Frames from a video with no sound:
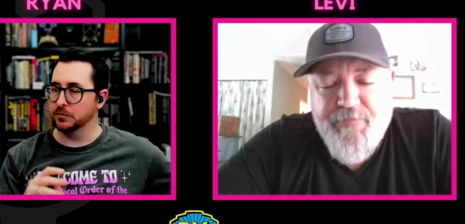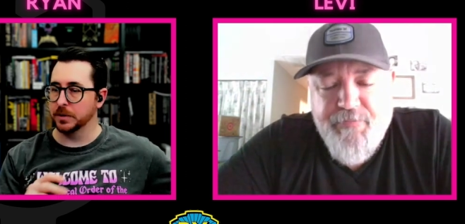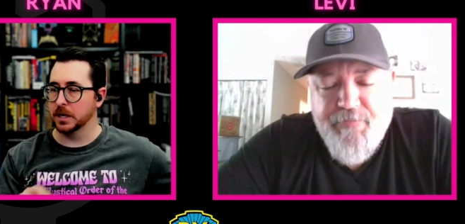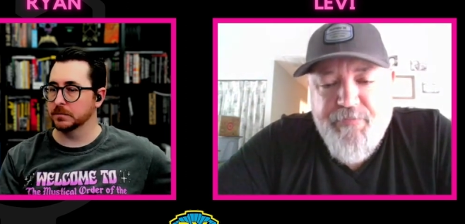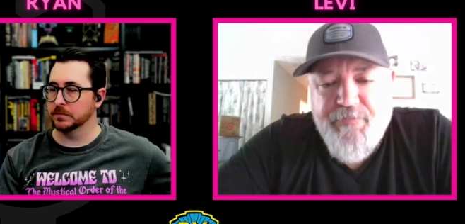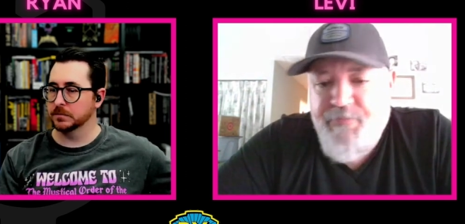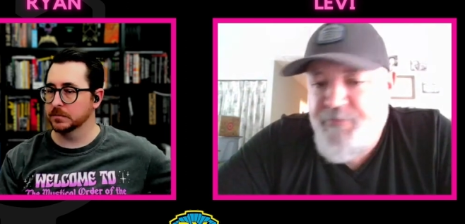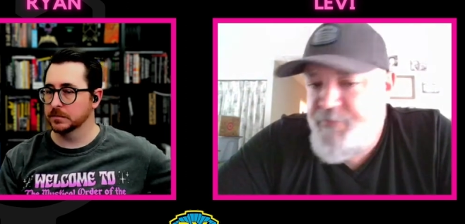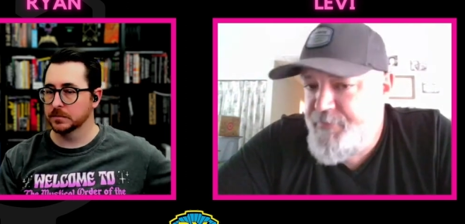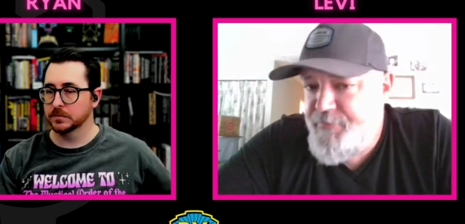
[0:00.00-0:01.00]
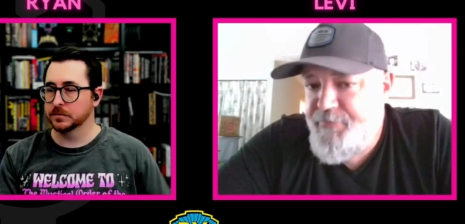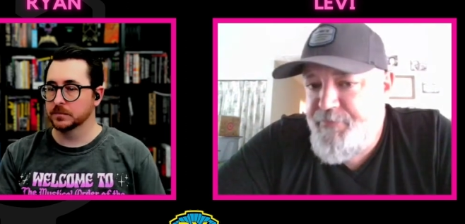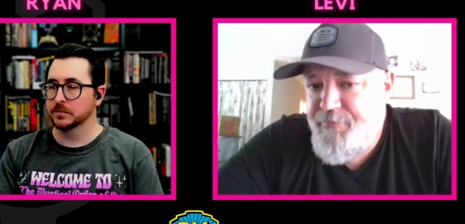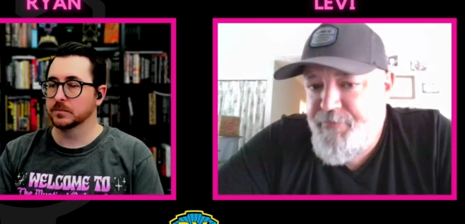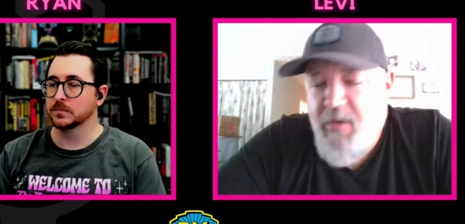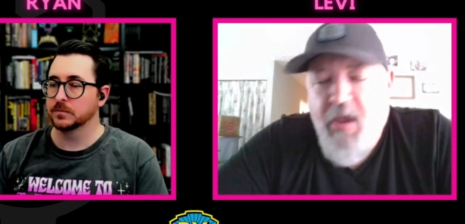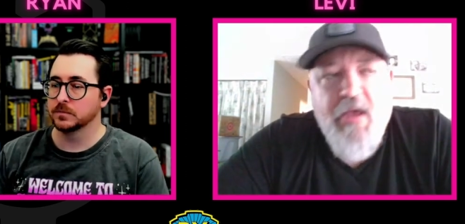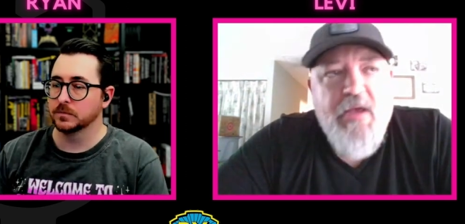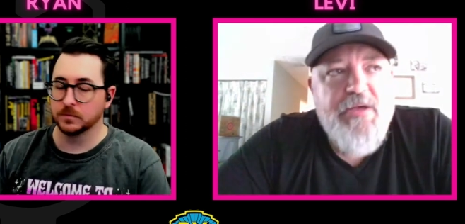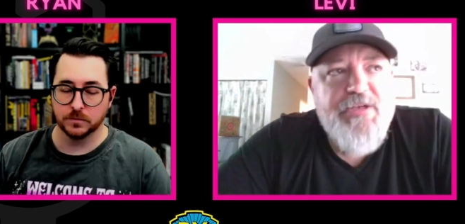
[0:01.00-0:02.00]
Speaker 1: that you've put out?
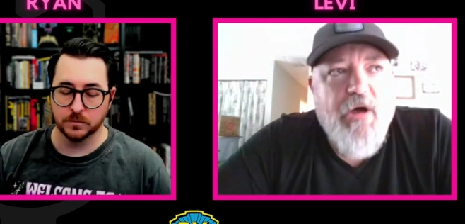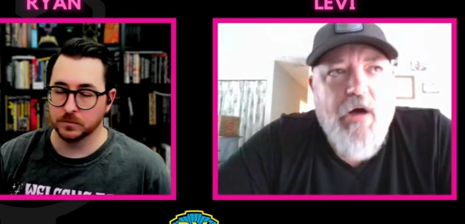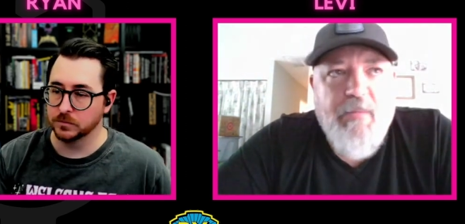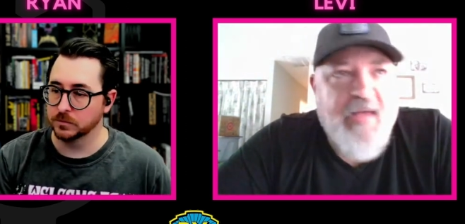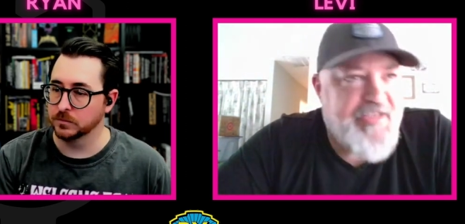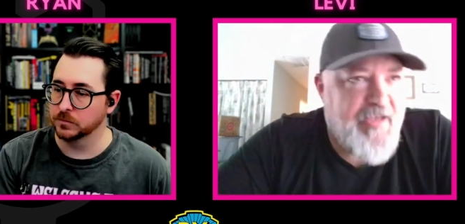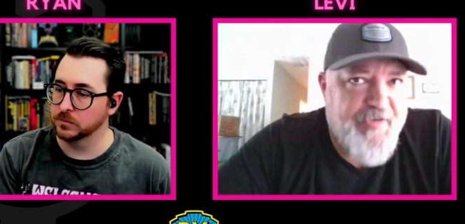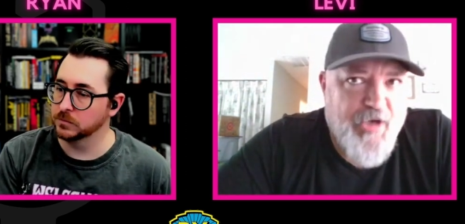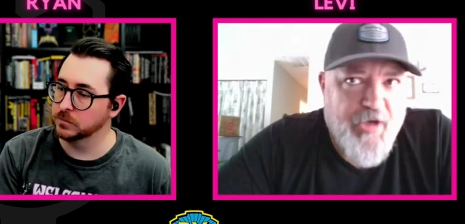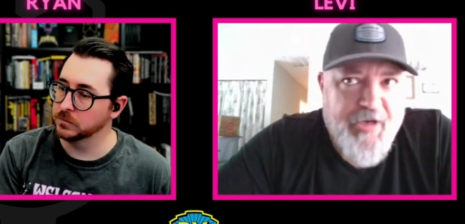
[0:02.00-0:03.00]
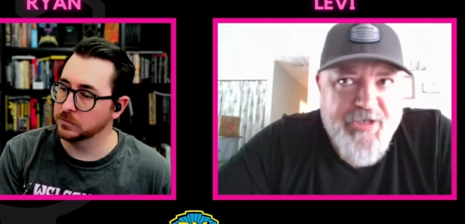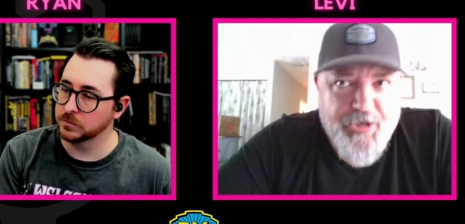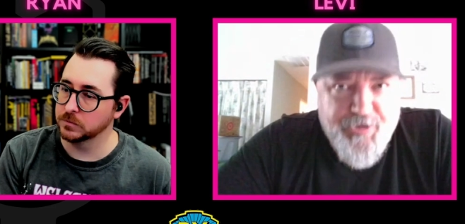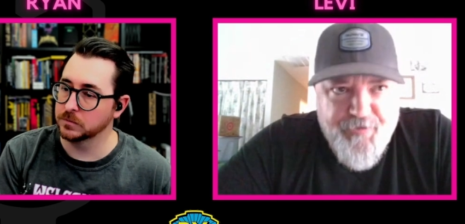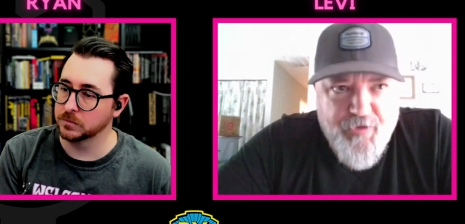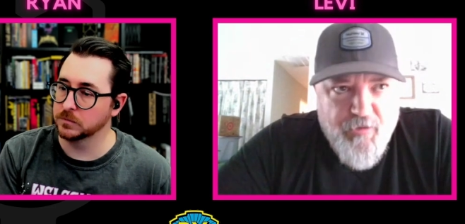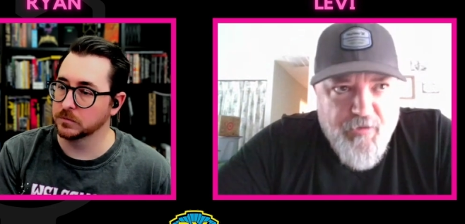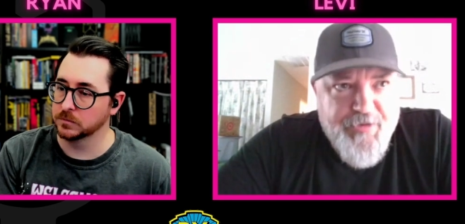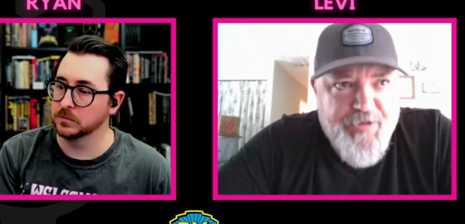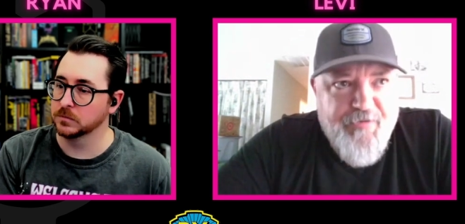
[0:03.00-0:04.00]
Speaker 2: So all my stuff is on Exalted
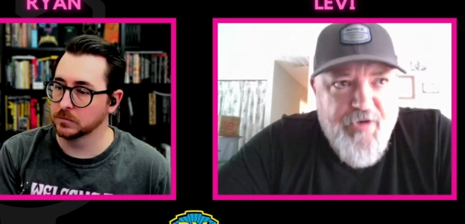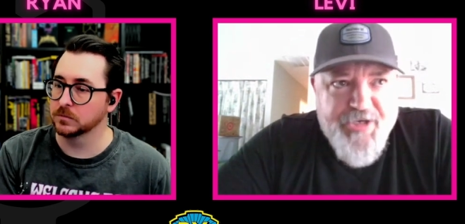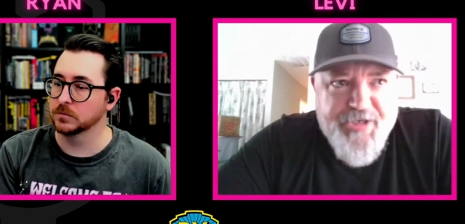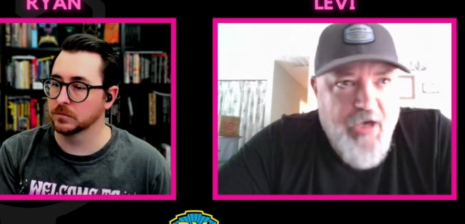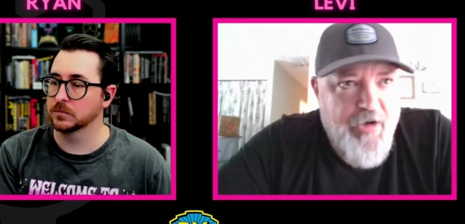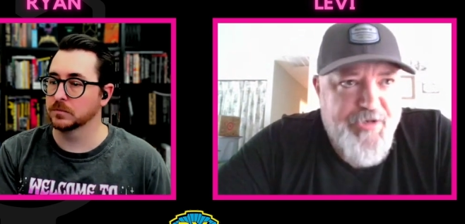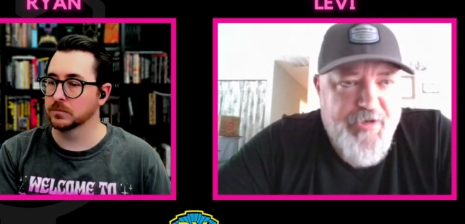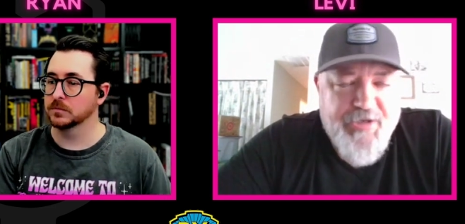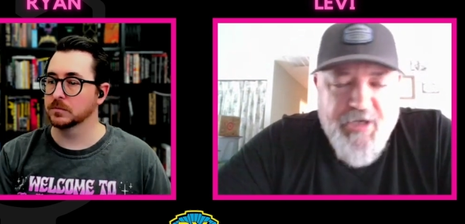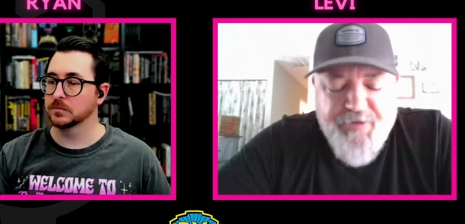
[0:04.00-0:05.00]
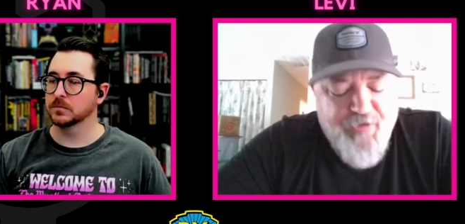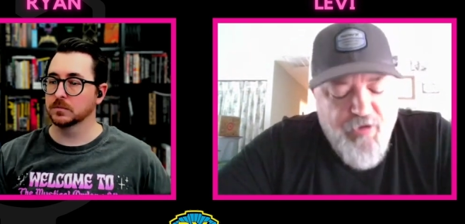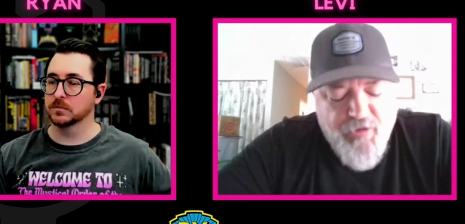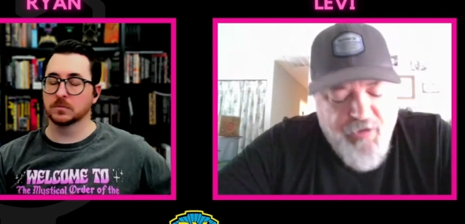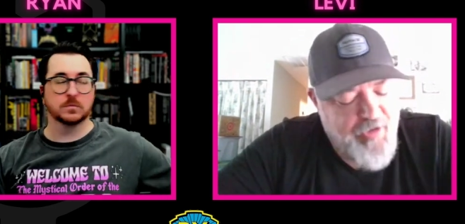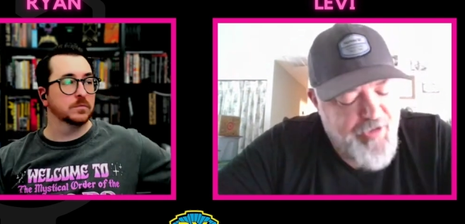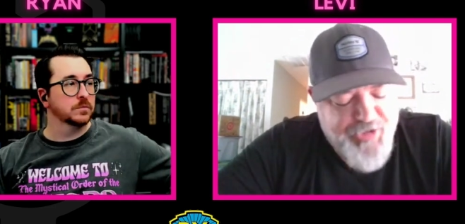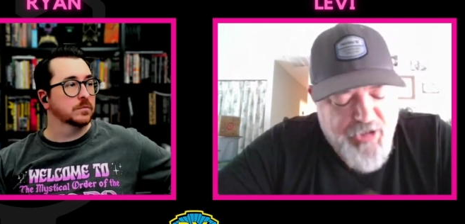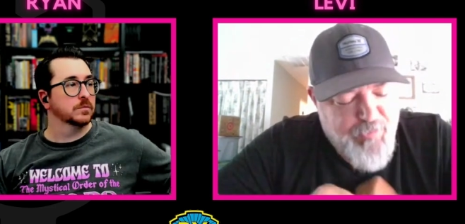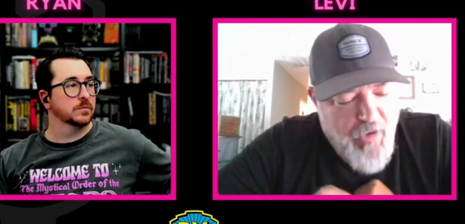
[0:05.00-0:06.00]
Funeral. So if you just go to Exalted Funeral and in the
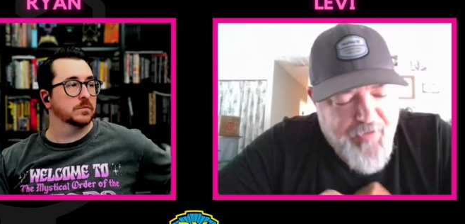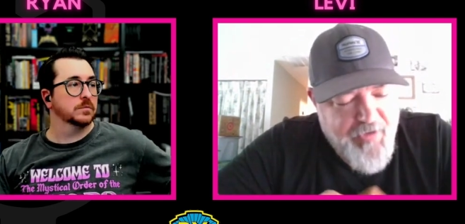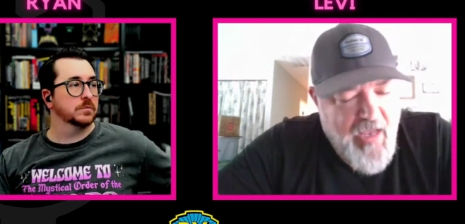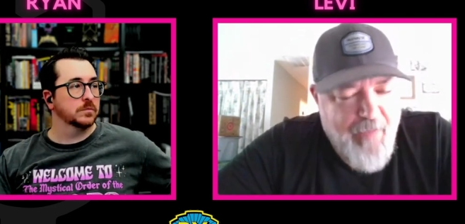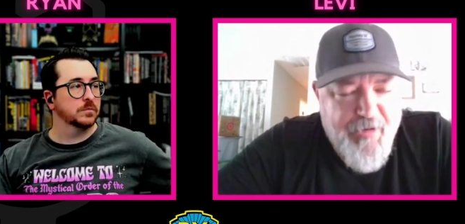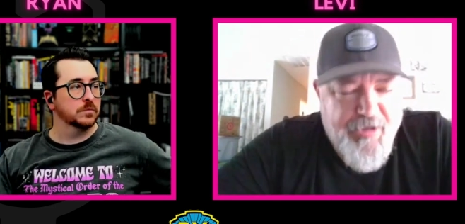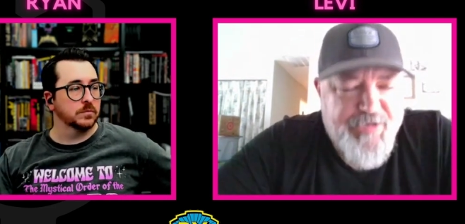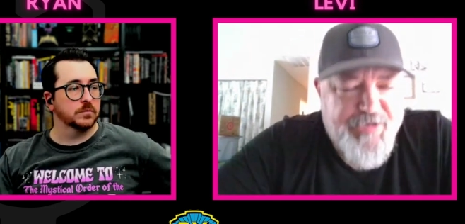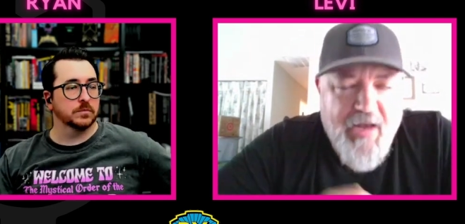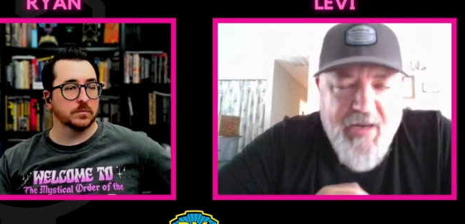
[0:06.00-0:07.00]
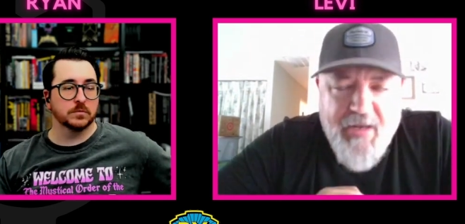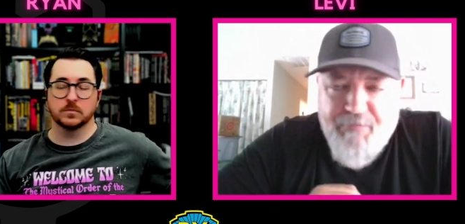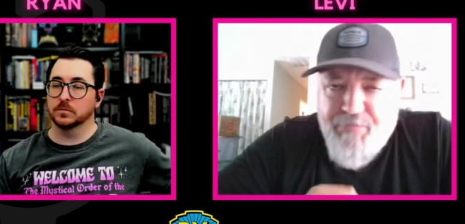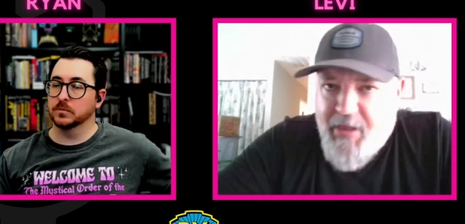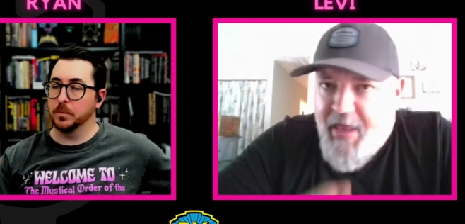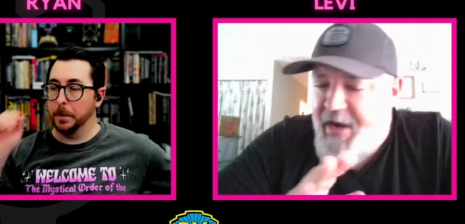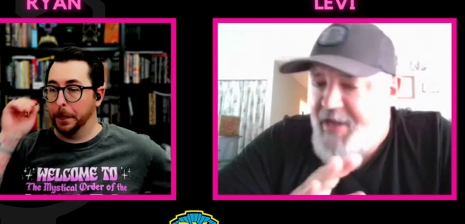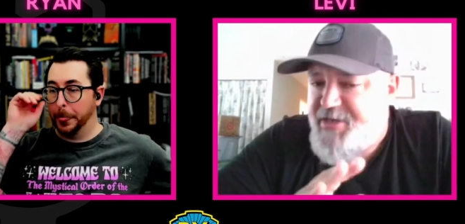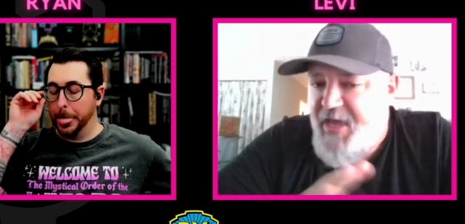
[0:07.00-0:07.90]
search bar at the top, you just write in Planet X